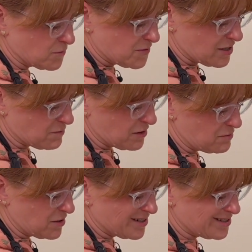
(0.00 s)
that way
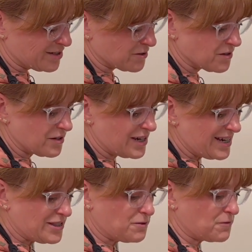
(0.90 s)
because they're an
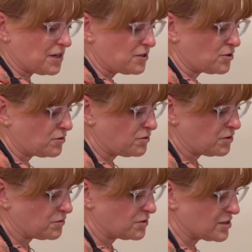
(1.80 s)
easy way to
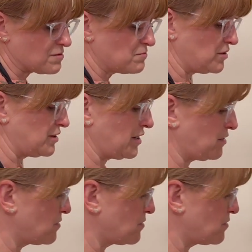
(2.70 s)
use them later.